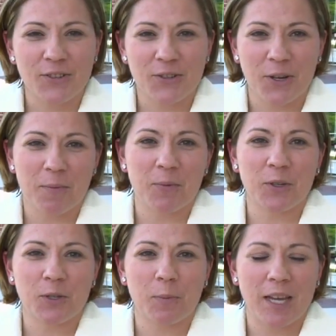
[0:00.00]
determine
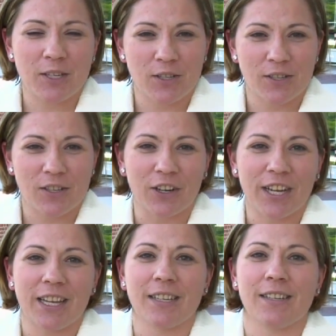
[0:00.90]
which patients are
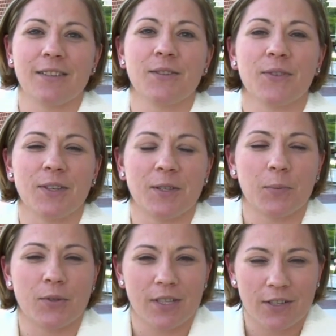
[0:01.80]
candidates for these
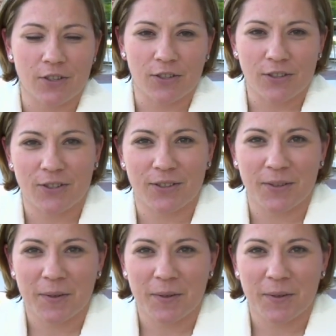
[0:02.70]
procedures?